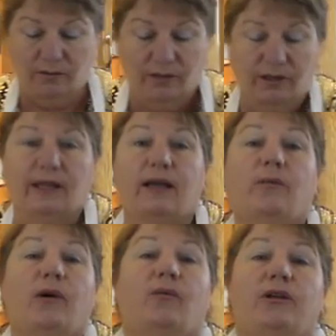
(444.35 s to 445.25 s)
You think
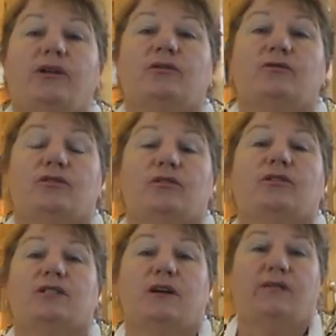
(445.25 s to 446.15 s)
about when you're, you're
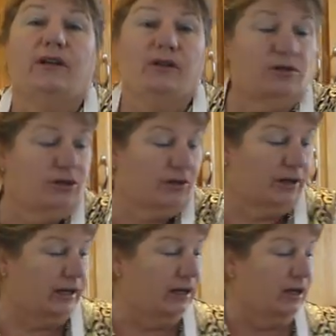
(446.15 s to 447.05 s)
stuffing your
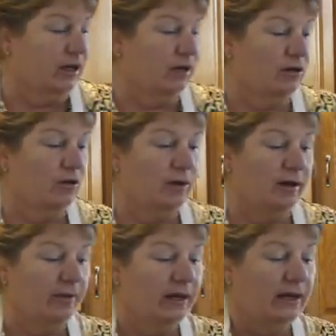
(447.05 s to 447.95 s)
turkey, you want
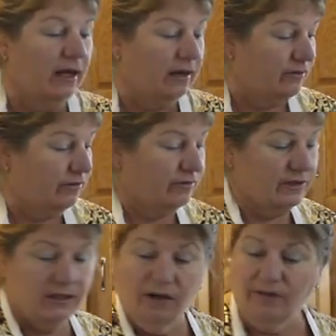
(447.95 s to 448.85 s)
to make a lot of
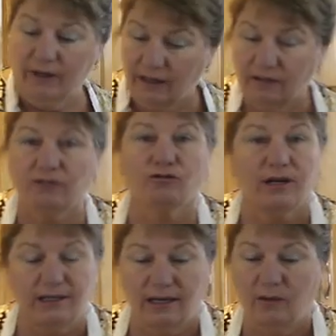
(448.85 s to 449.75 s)
stuffing,
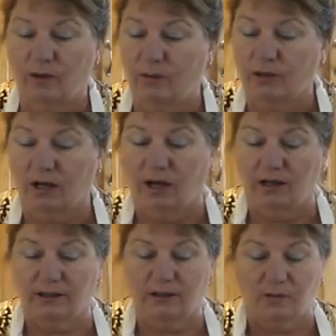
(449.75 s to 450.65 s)
dressing, we would
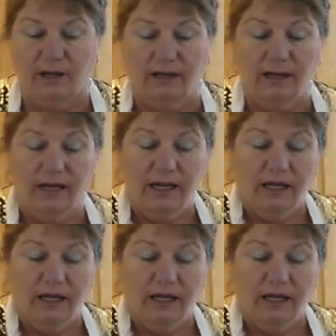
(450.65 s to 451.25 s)
call it as well.